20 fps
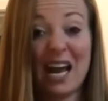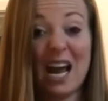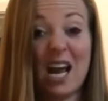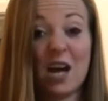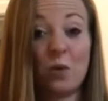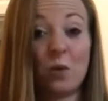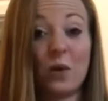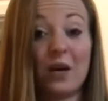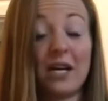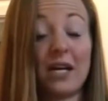
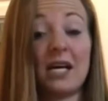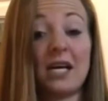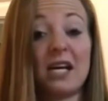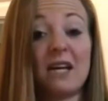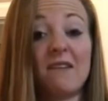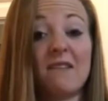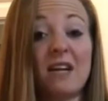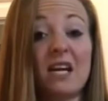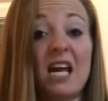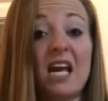And we didn't
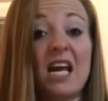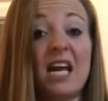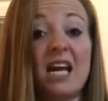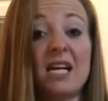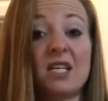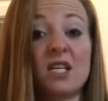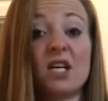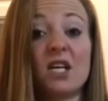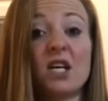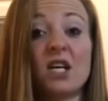even
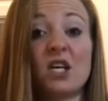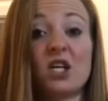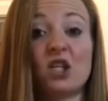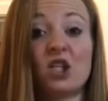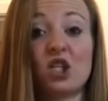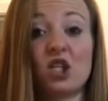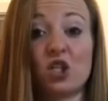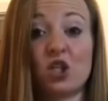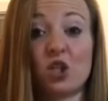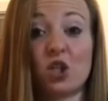hit
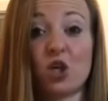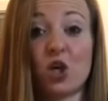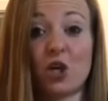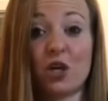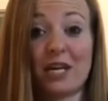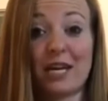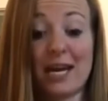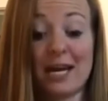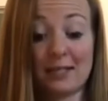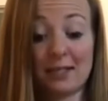
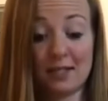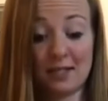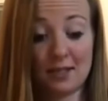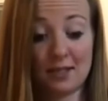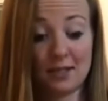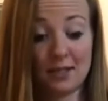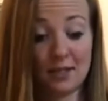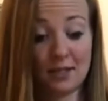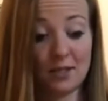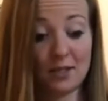dessert yet.
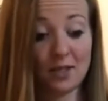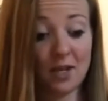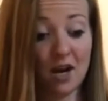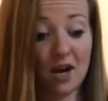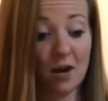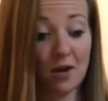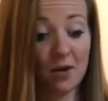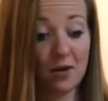So,